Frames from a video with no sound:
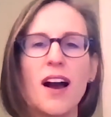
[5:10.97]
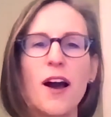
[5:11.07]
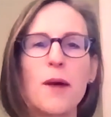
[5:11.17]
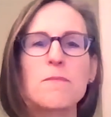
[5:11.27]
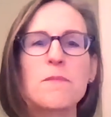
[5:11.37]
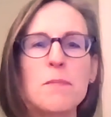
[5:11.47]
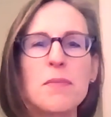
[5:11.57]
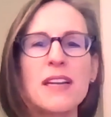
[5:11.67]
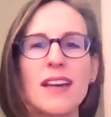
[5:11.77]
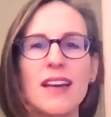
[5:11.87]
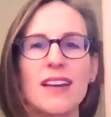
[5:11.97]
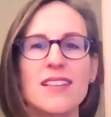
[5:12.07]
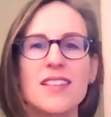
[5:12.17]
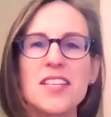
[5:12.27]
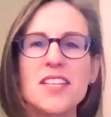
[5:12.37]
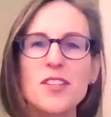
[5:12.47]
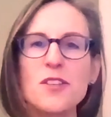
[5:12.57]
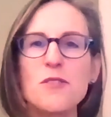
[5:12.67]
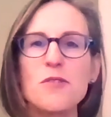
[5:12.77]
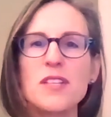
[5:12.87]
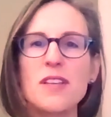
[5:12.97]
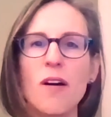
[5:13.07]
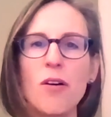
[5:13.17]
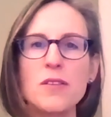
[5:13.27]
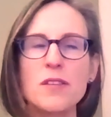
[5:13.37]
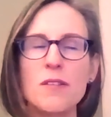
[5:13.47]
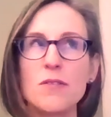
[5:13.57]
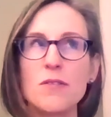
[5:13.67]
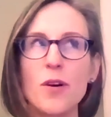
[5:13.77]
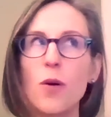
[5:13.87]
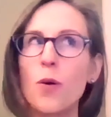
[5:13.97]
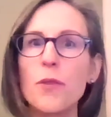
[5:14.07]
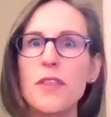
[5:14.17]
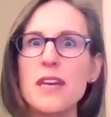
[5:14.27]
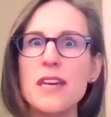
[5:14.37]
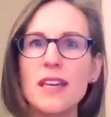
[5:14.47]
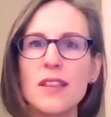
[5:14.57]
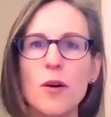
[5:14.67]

But season 2 is also the whole thing.